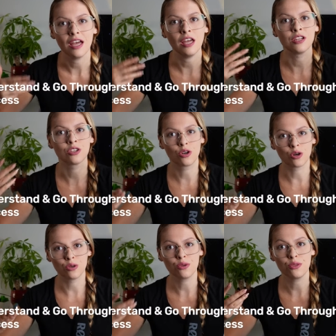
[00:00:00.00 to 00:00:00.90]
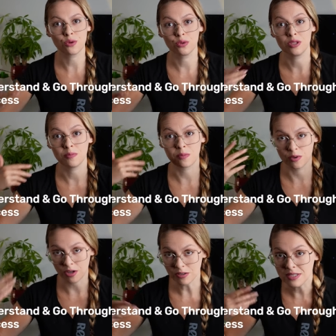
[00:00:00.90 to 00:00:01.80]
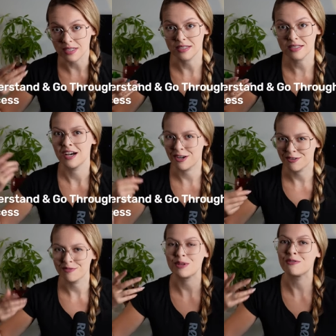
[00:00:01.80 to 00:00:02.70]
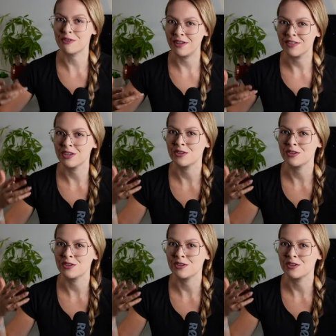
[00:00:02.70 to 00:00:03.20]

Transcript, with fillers: and go through the process of befriending